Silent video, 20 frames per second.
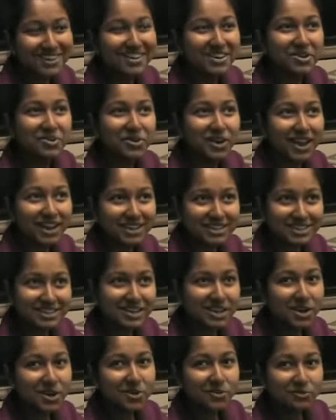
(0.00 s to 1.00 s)
Right
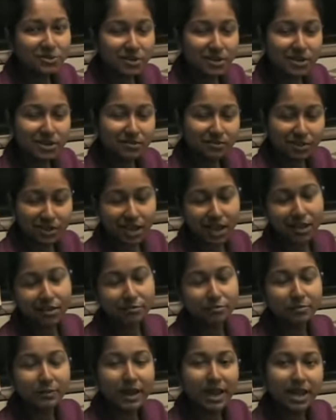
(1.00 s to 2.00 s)
now we have
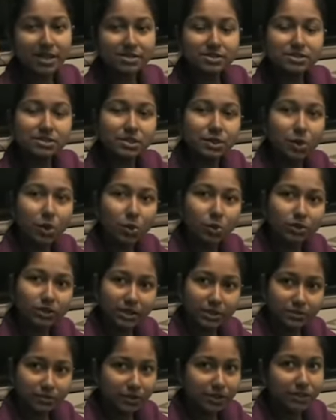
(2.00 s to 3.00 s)
plans to coat
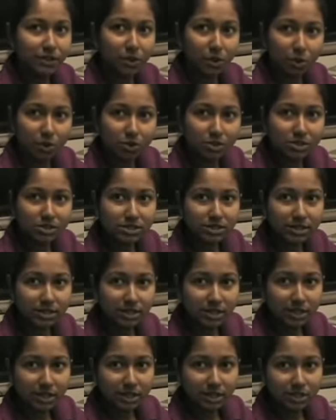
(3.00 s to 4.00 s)
them with gold
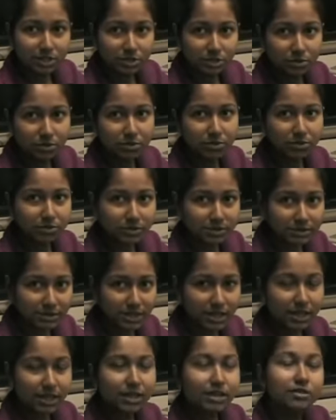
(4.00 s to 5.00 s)
to
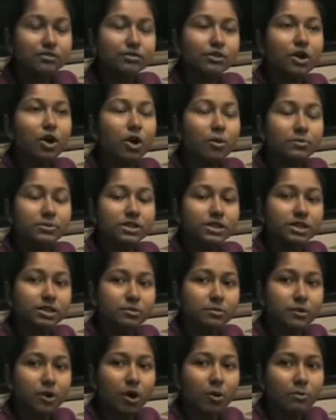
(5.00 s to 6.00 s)
see if the optical
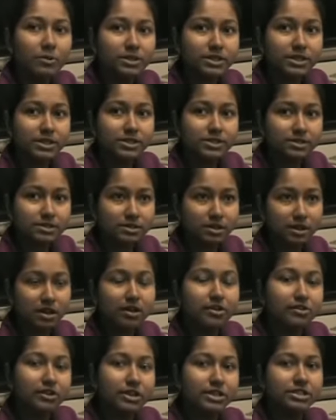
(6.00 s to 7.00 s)
properties are
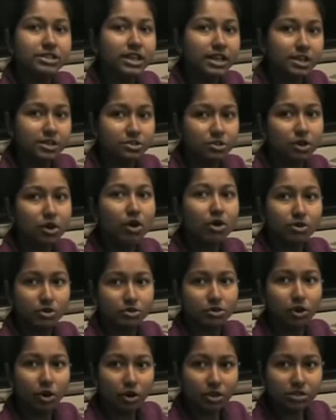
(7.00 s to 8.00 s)
retained or
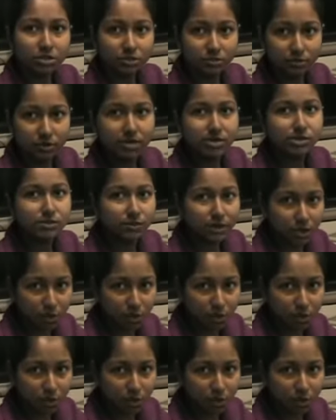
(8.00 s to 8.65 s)
not once we